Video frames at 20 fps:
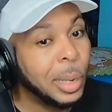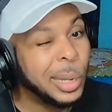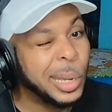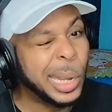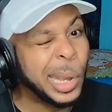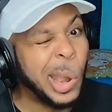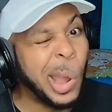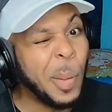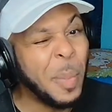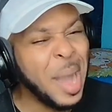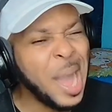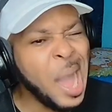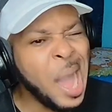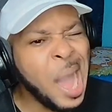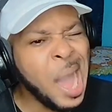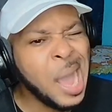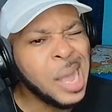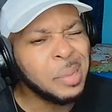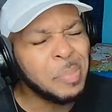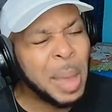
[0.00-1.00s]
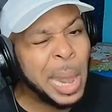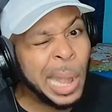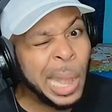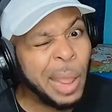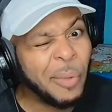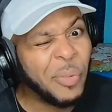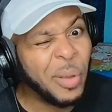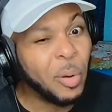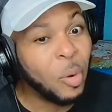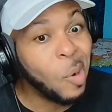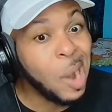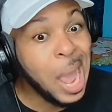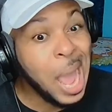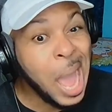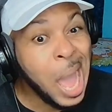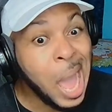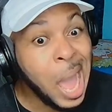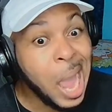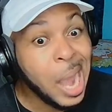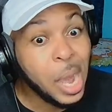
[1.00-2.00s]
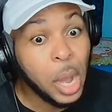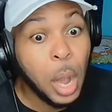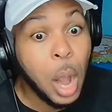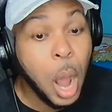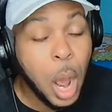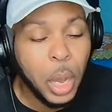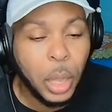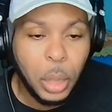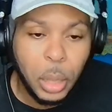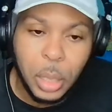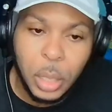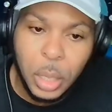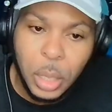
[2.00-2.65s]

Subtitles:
They caught my eye, my left and right eye. They caught it.